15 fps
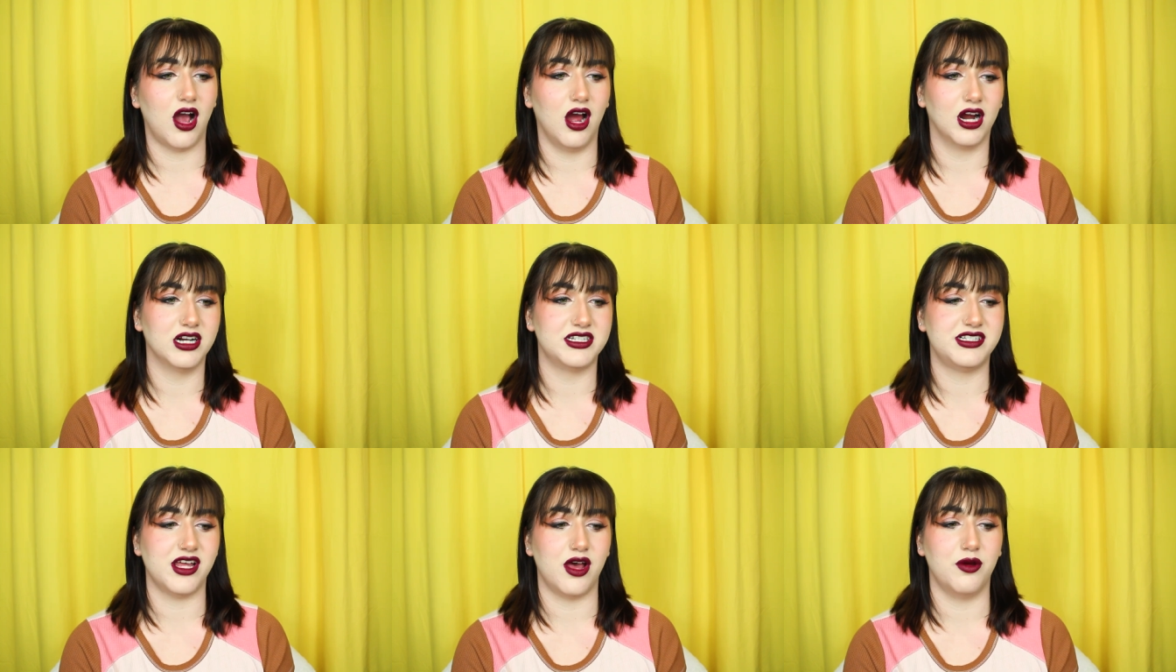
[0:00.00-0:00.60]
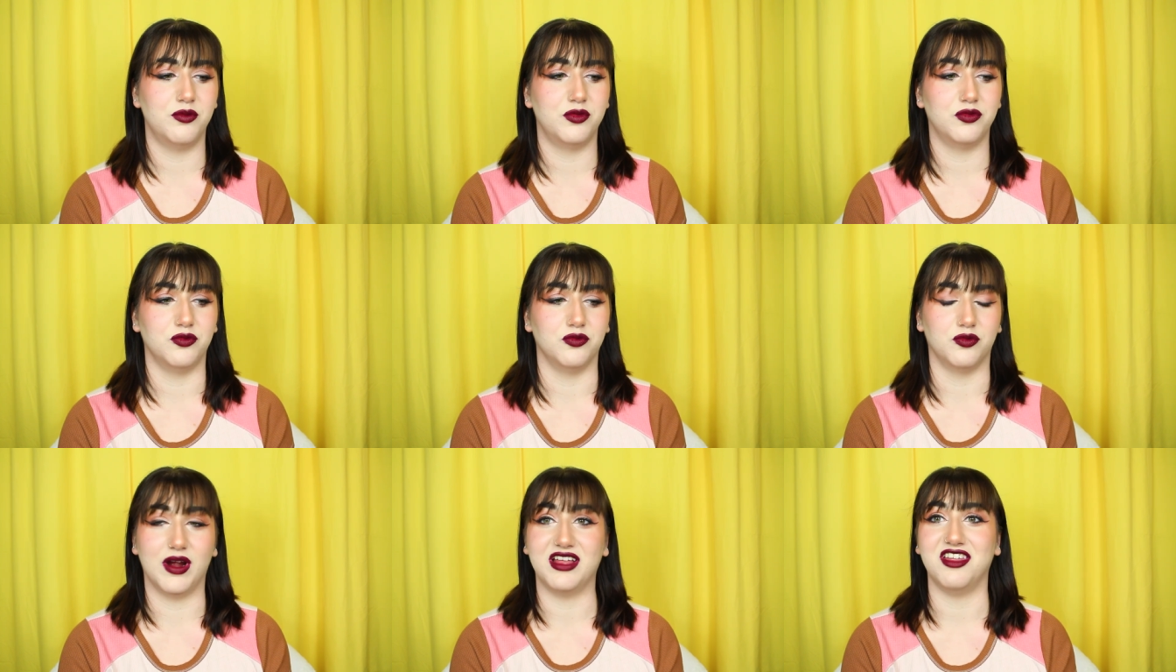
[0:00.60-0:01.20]
are some
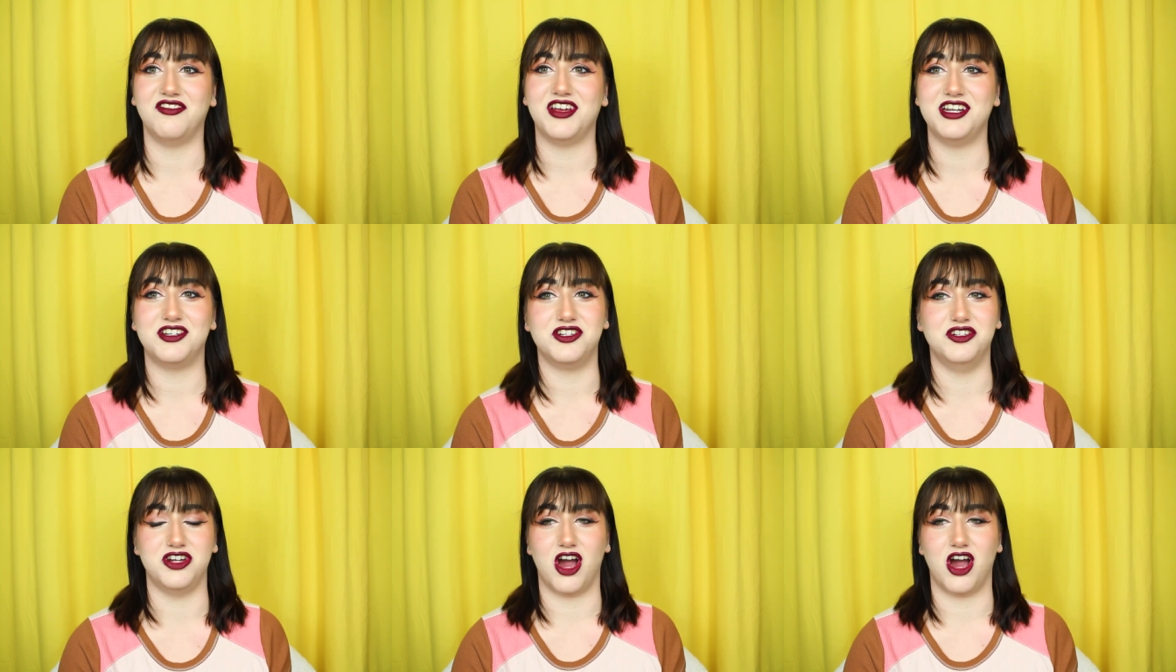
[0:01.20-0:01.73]
relevant